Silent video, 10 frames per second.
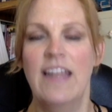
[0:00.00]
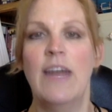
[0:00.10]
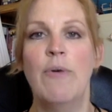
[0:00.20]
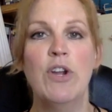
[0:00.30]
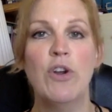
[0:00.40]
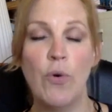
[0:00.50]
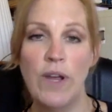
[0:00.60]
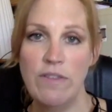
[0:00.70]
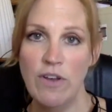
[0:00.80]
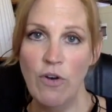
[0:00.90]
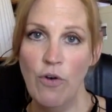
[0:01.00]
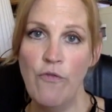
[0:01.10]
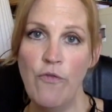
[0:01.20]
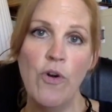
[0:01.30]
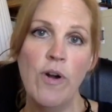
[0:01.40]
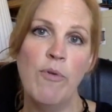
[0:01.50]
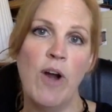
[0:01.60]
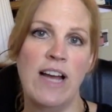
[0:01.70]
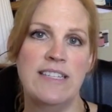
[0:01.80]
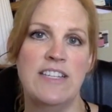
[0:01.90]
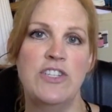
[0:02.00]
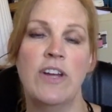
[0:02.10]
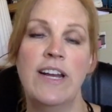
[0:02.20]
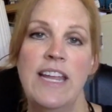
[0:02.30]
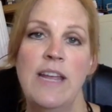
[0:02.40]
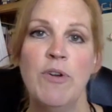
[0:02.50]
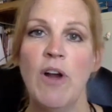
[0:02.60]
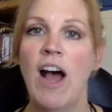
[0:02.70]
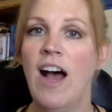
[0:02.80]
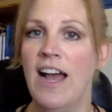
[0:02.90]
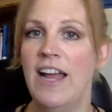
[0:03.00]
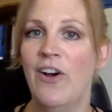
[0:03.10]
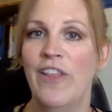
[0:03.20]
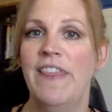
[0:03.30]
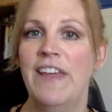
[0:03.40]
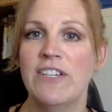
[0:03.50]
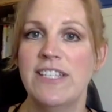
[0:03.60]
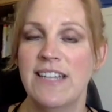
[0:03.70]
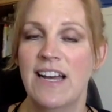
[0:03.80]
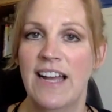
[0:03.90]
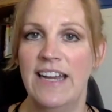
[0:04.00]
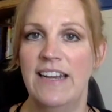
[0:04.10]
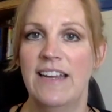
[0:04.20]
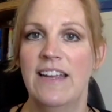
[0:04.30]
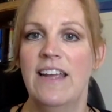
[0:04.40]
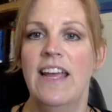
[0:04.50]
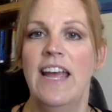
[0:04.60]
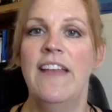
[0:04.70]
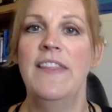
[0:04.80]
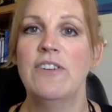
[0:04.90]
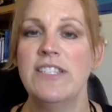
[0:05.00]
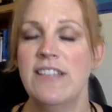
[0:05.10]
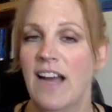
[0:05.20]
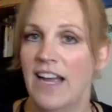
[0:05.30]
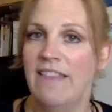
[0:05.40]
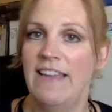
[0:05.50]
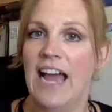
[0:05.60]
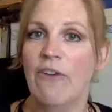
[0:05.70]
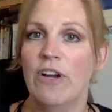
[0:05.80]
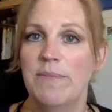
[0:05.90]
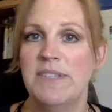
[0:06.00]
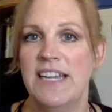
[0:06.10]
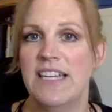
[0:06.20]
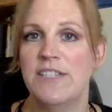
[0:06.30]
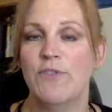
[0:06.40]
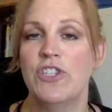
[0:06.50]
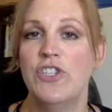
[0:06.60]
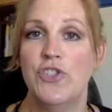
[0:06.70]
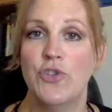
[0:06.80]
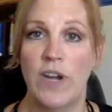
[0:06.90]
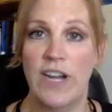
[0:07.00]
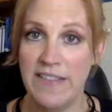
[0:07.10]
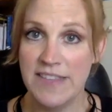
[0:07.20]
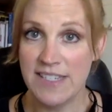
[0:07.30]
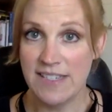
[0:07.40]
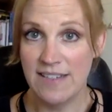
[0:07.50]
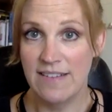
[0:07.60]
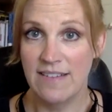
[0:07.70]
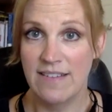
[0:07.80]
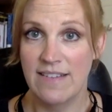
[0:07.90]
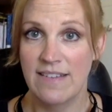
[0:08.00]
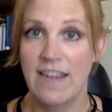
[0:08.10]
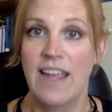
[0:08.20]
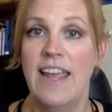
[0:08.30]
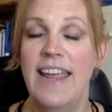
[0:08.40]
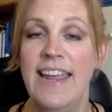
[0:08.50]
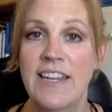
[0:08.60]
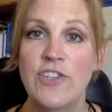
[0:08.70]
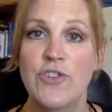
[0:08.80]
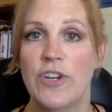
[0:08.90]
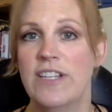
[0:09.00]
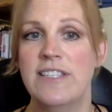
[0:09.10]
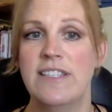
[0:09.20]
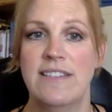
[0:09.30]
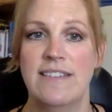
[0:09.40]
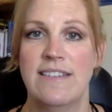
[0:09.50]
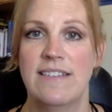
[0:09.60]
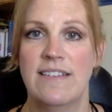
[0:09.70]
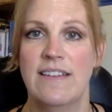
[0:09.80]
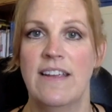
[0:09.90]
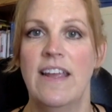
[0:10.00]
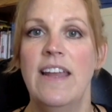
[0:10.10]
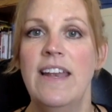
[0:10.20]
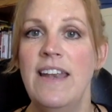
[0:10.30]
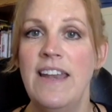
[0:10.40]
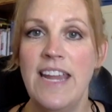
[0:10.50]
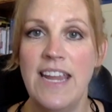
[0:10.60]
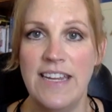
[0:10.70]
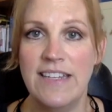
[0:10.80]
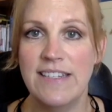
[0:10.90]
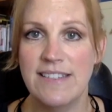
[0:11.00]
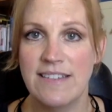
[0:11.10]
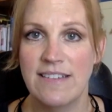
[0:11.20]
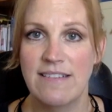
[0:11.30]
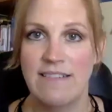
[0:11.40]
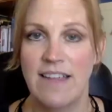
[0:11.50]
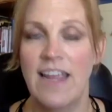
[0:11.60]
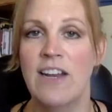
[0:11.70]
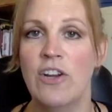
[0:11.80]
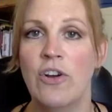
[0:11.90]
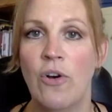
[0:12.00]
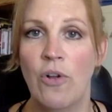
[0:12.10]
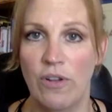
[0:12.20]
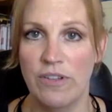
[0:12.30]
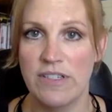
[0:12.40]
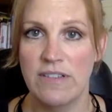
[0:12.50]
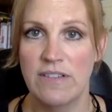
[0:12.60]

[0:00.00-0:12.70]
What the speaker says: Now, when you're going through the whole form process, you're going to keep your eye on their sign. And their sign, the acronym stands for strengths, interests, needs, and goals.